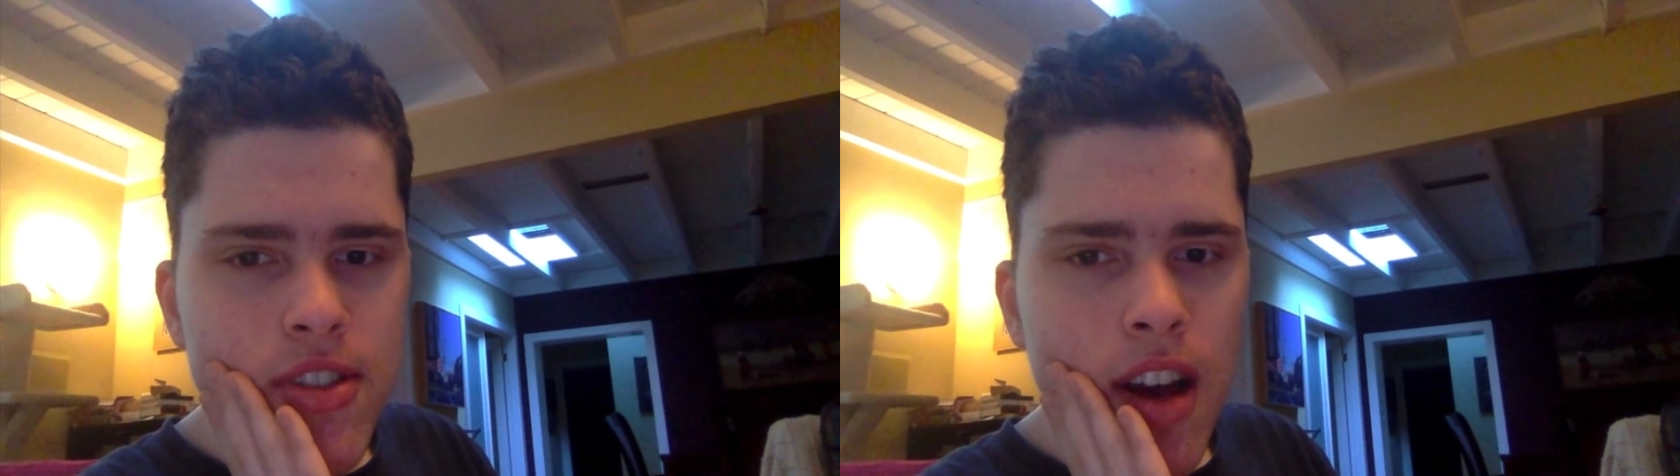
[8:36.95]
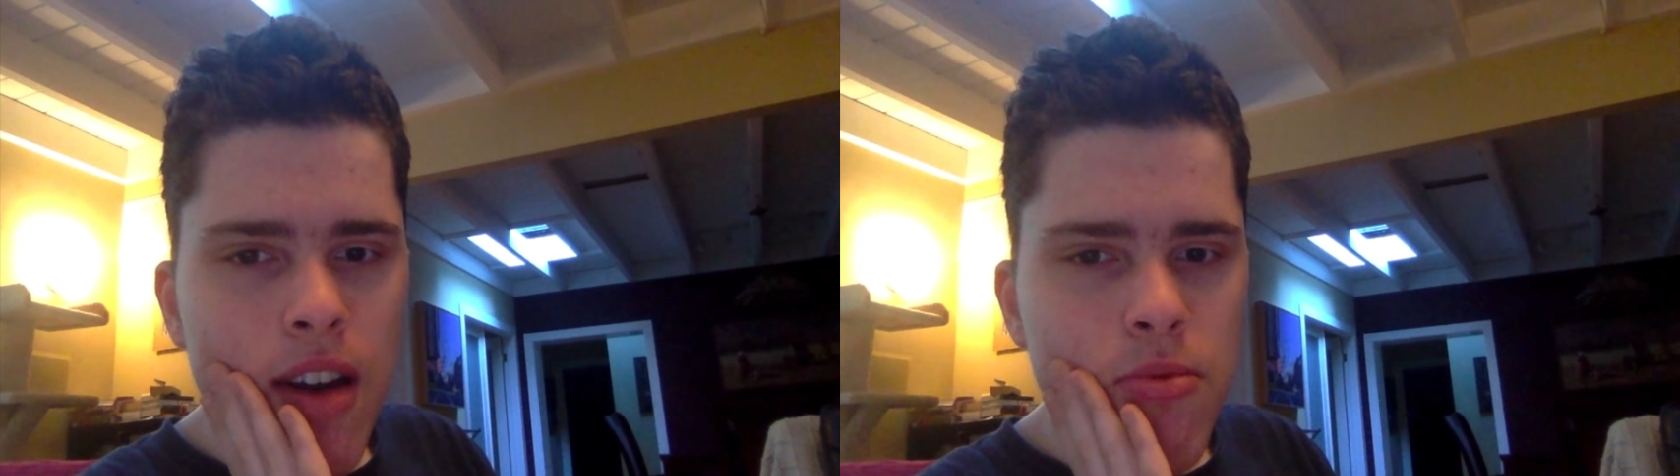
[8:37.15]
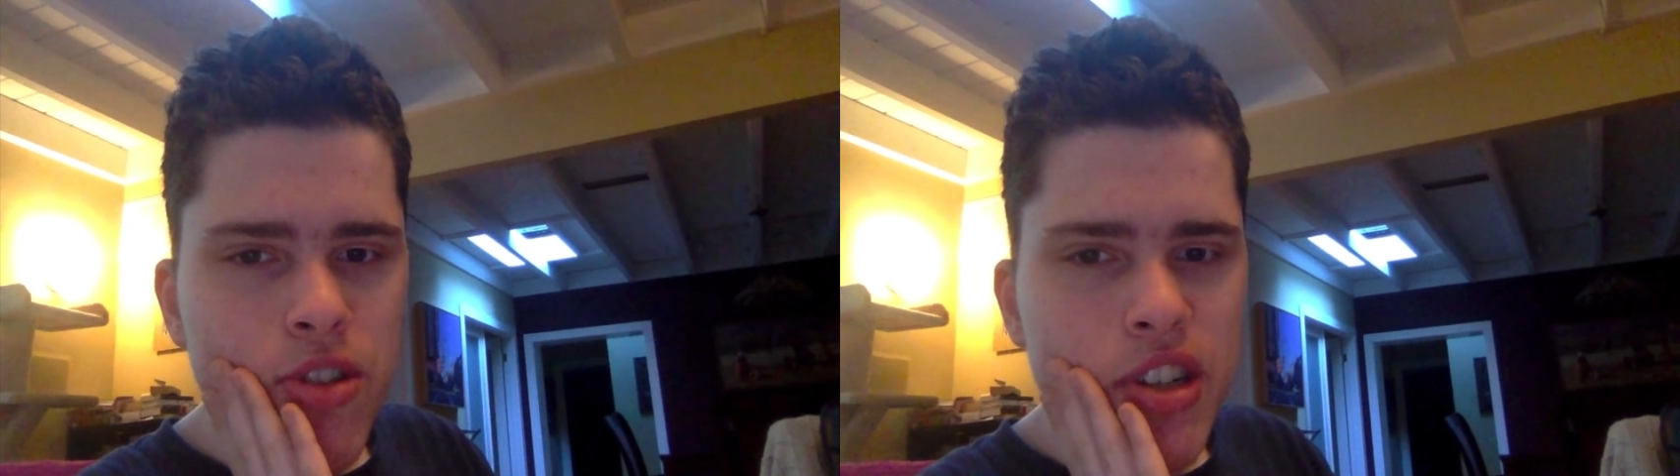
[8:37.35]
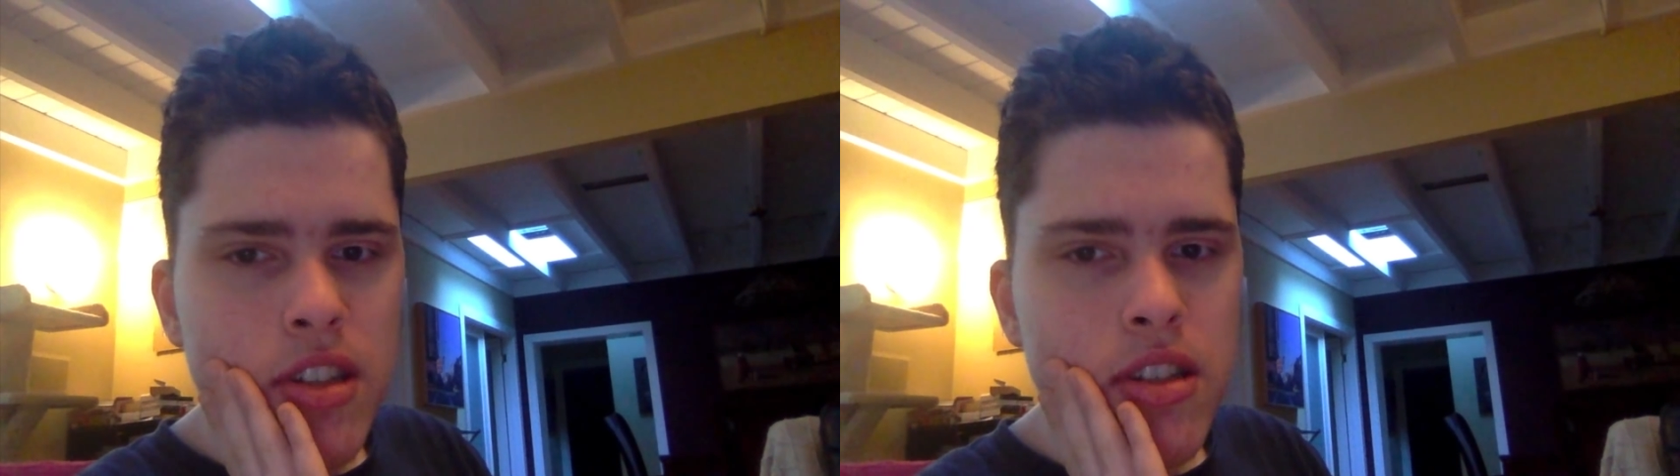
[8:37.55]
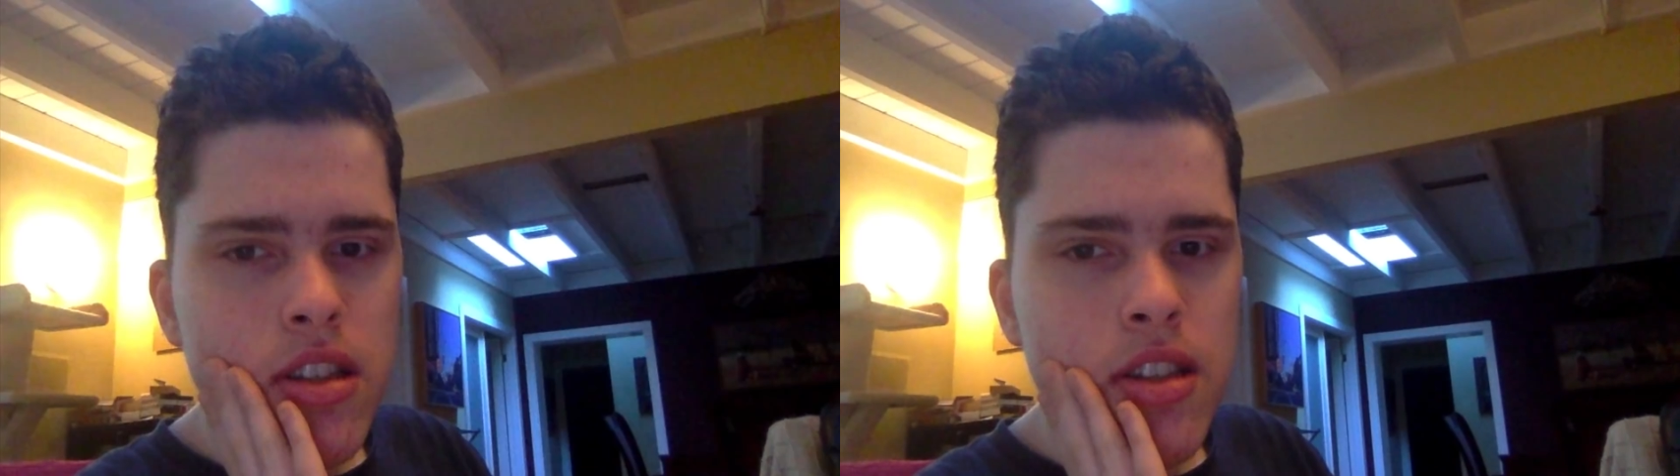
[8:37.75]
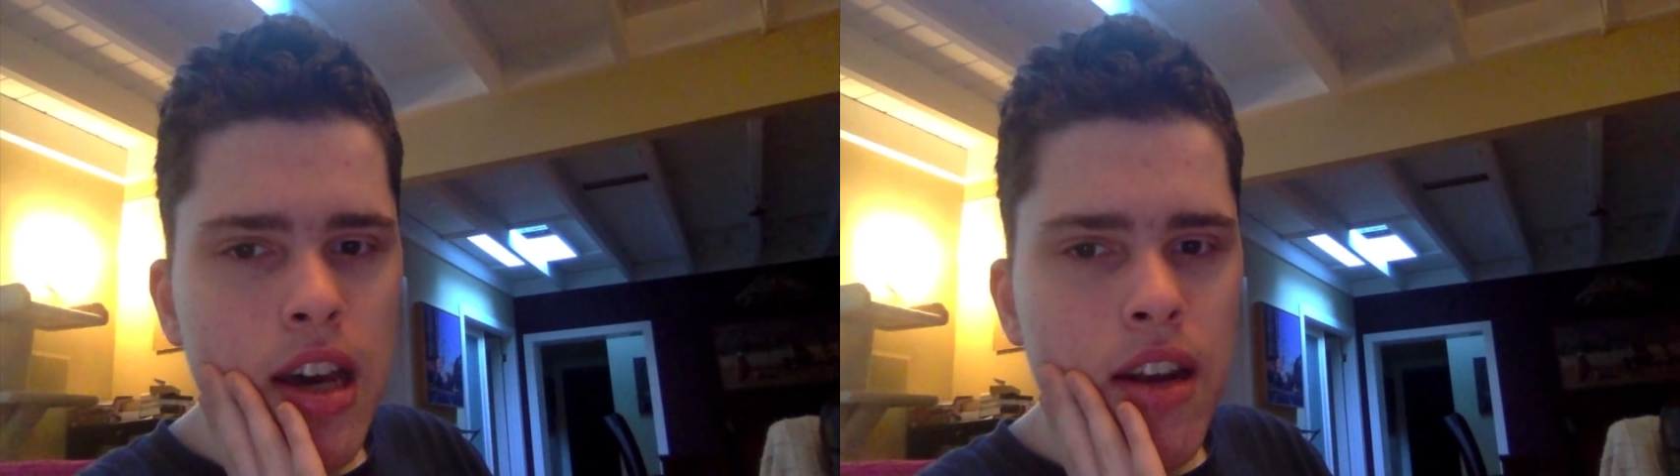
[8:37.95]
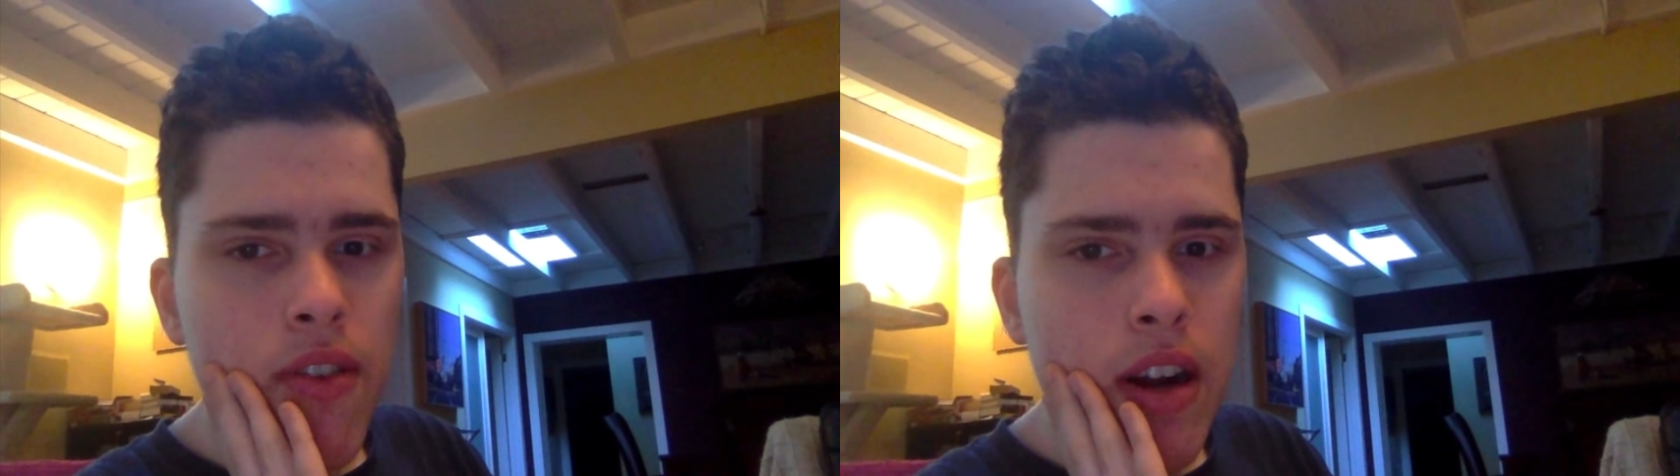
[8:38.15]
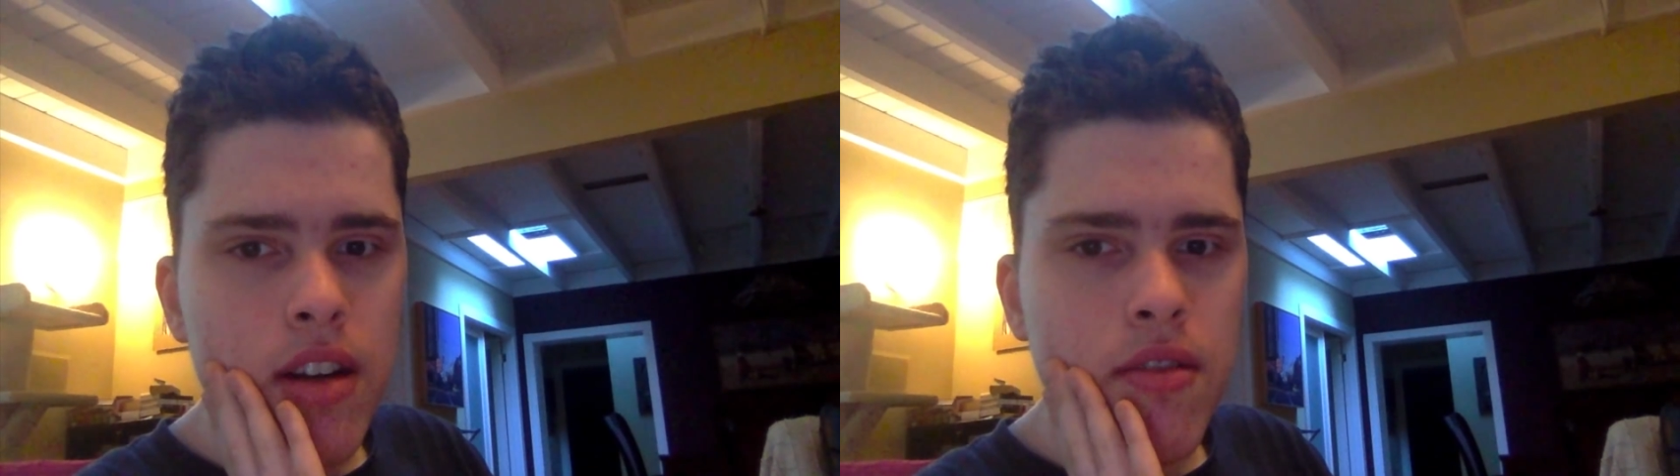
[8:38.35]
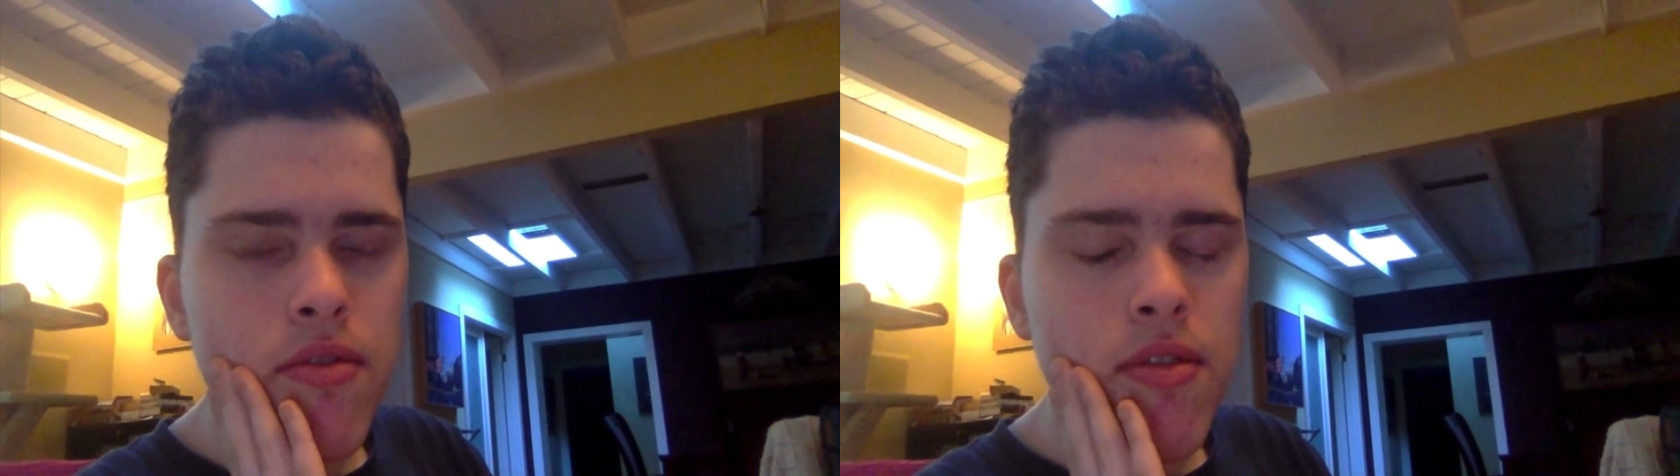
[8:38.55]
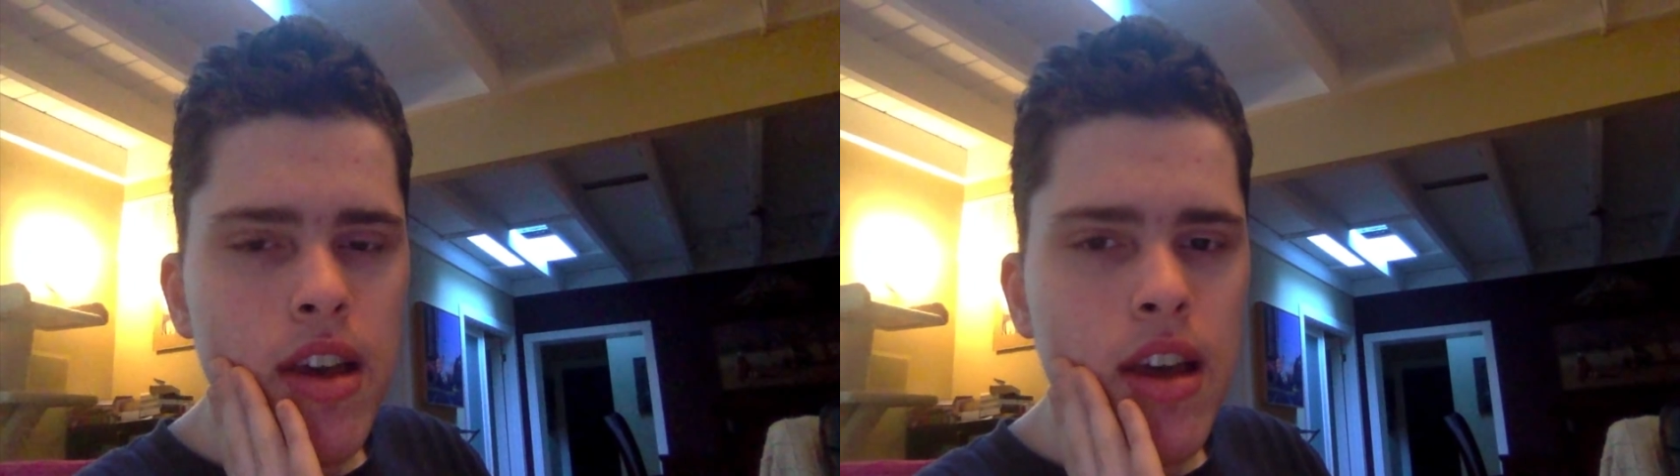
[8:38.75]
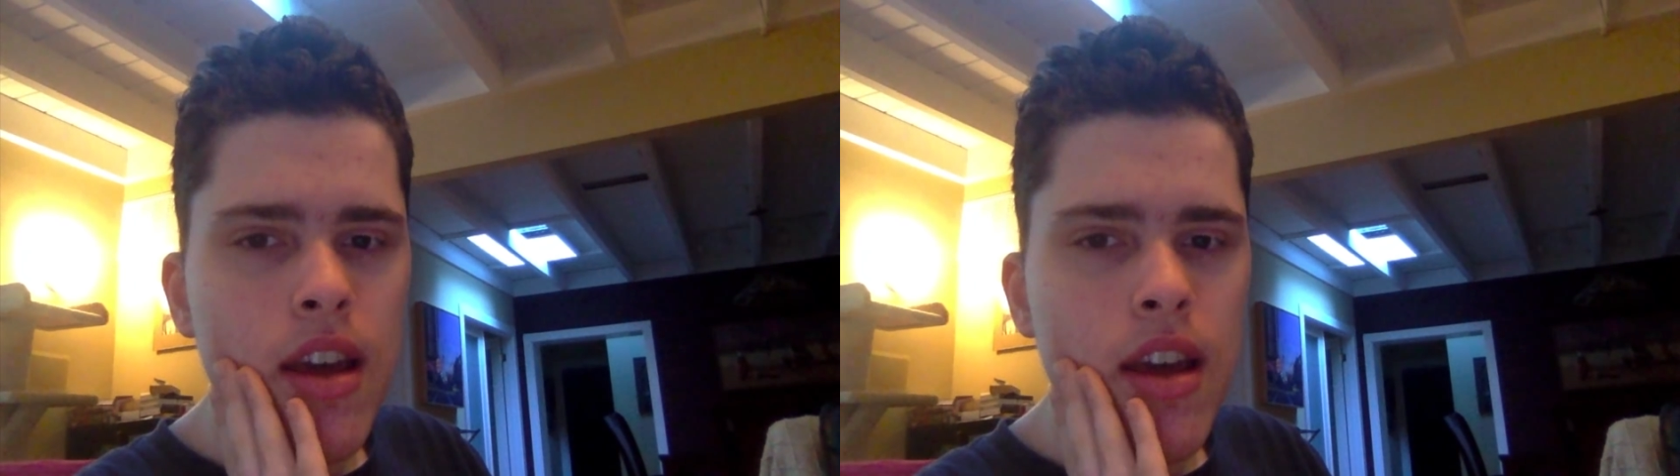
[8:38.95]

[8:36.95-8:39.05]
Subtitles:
not really a listed side effect of